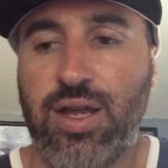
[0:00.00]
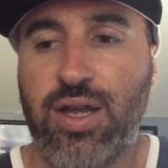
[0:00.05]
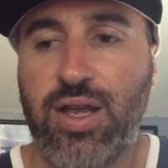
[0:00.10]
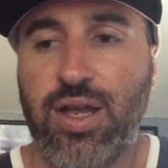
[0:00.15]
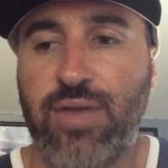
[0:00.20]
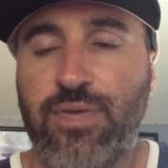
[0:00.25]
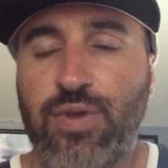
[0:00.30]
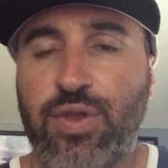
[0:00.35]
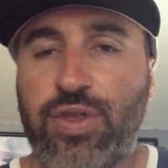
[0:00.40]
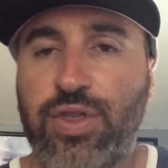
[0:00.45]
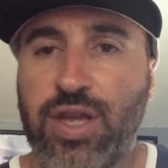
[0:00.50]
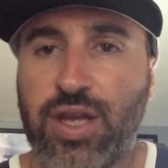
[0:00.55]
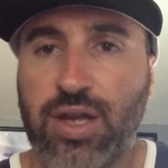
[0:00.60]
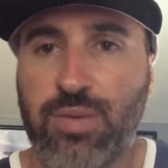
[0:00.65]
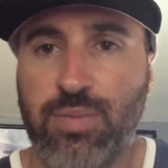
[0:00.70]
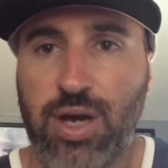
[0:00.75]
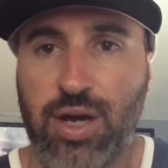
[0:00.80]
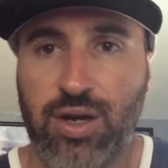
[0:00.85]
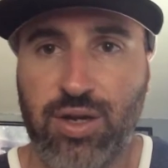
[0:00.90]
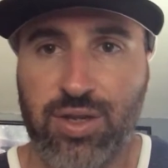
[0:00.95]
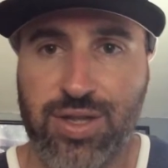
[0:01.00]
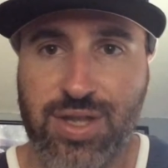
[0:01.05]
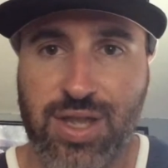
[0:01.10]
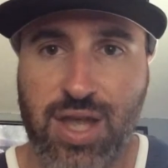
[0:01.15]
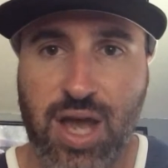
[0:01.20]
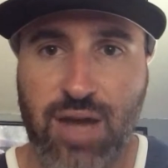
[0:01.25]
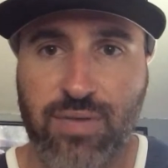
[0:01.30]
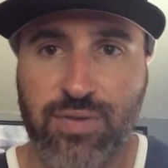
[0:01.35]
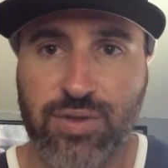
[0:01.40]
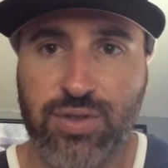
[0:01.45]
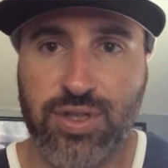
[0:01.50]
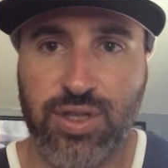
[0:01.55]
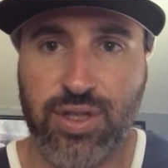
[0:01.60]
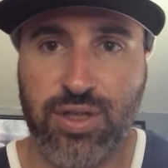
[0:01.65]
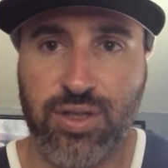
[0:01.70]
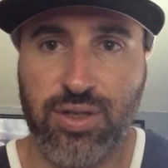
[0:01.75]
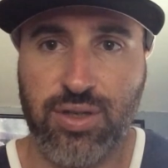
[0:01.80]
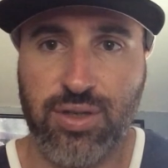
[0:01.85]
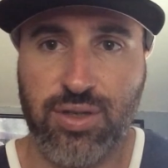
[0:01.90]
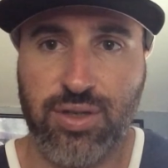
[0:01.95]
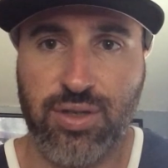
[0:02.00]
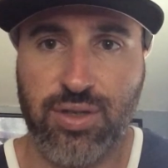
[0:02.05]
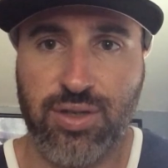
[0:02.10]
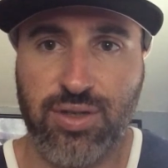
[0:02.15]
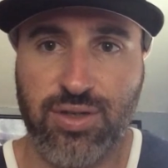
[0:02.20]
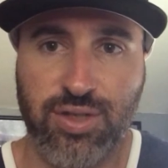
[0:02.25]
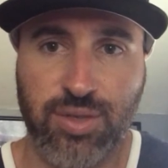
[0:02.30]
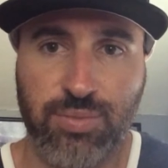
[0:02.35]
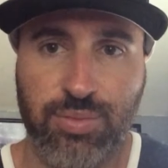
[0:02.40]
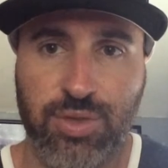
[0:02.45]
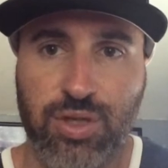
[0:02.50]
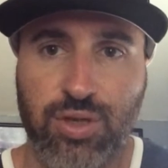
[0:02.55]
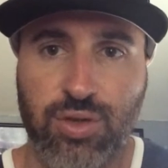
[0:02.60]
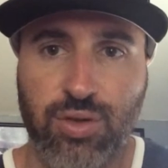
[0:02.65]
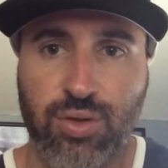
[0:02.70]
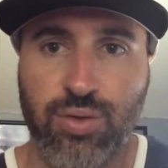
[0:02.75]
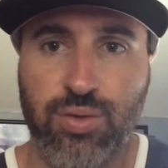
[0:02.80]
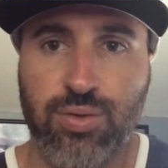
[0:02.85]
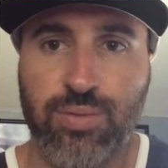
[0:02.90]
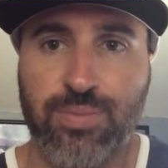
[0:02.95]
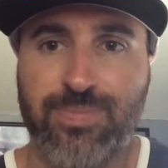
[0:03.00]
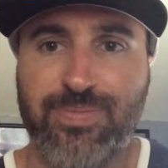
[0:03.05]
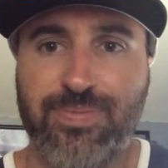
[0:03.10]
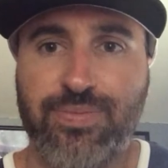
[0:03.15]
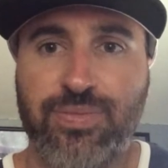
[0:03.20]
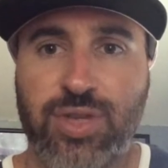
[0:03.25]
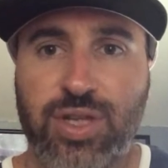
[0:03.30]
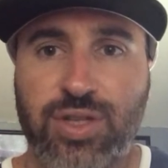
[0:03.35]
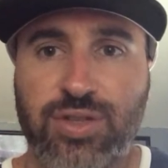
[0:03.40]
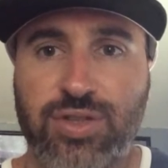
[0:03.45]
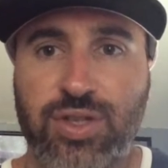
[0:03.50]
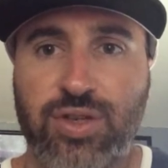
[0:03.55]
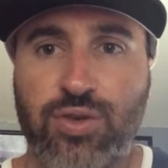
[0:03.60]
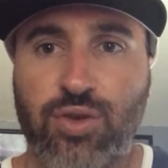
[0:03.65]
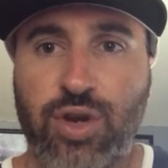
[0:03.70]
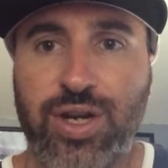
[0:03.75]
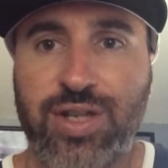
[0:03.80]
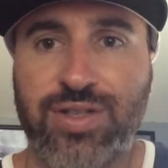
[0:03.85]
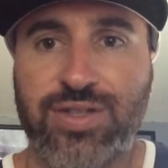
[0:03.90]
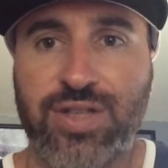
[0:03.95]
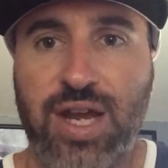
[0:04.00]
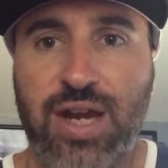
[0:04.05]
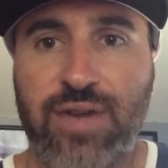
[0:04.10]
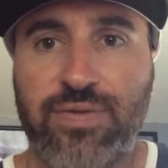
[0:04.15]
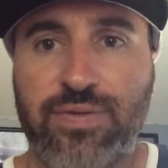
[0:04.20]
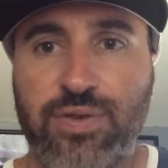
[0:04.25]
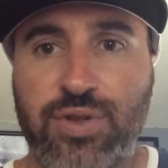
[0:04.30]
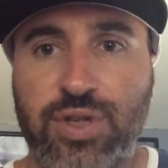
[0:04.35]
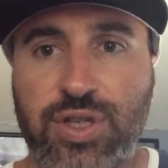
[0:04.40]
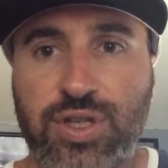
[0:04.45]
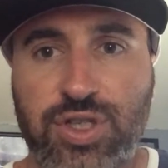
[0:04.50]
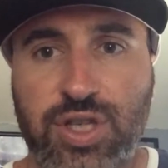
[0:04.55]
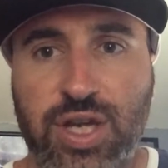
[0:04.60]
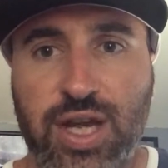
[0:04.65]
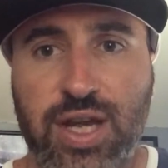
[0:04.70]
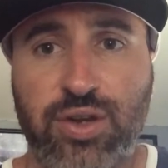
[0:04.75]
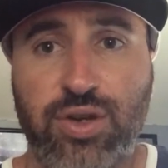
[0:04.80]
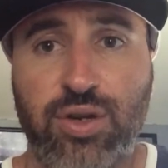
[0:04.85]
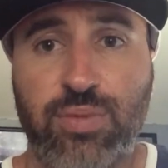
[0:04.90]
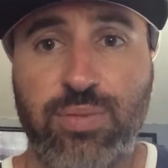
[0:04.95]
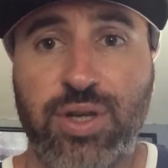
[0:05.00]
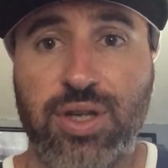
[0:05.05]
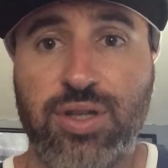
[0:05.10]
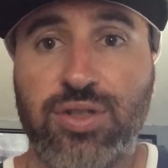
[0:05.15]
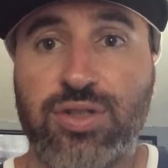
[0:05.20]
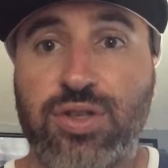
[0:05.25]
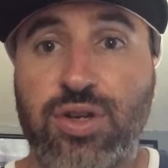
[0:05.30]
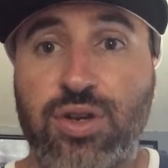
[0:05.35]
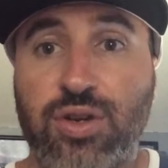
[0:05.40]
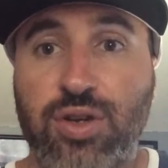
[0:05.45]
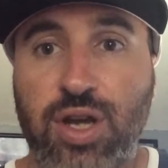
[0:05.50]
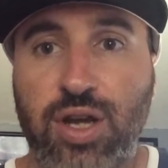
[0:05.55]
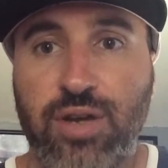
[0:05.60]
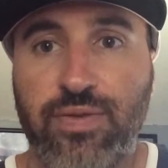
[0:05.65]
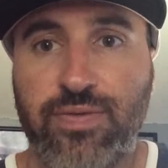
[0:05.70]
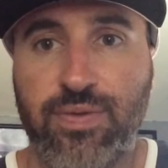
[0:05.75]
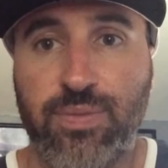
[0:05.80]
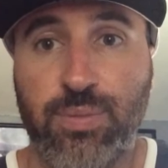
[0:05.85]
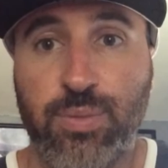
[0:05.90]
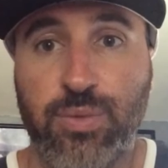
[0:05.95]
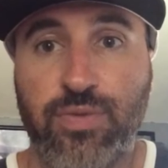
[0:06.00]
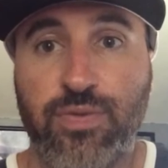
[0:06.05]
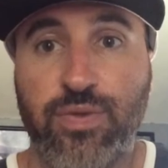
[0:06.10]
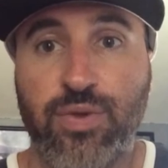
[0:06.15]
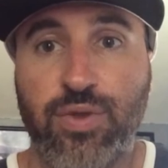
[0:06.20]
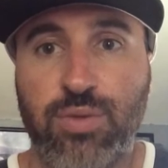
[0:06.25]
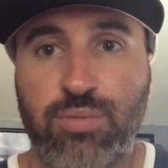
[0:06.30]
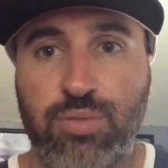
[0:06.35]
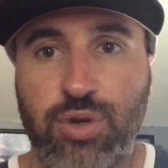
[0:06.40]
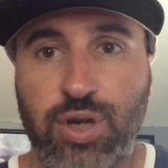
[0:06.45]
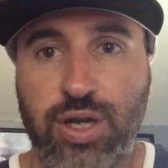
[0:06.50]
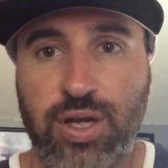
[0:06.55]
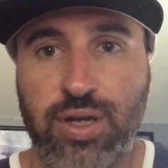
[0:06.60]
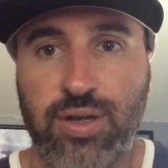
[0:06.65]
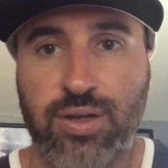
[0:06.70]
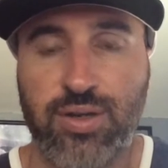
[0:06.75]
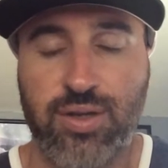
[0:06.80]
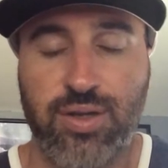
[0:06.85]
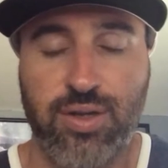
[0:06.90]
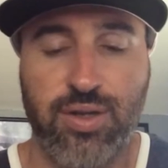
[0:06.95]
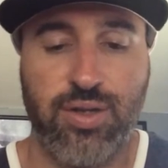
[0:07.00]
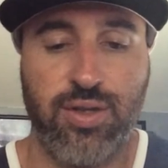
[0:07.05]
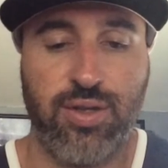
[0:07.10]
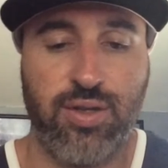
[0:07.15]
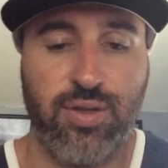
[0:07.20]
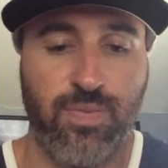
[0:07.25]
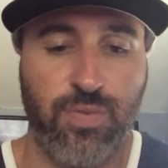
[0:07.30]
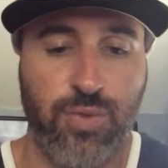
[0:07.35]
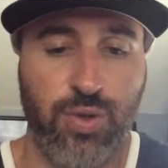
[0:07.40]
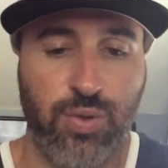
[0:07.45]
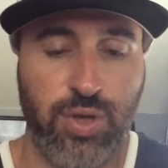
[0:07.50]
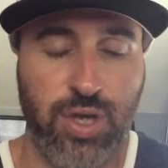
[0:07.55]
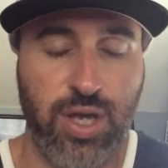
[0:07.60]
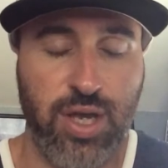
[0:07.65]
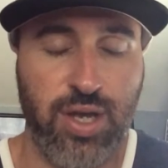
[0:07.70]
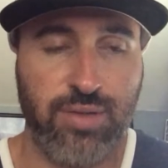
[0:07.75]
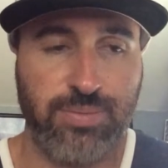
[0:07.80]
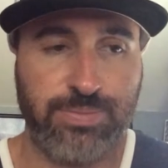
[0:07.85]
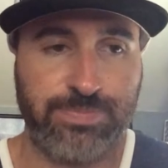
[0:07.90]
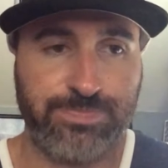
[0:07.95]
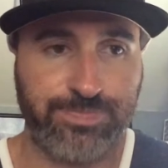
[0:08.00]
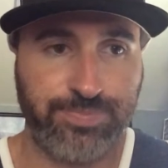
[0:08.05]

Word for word: If you think about it, novelty, something new, is the greatest aphrodisiac, or the biggest turn-on for the brain, okay?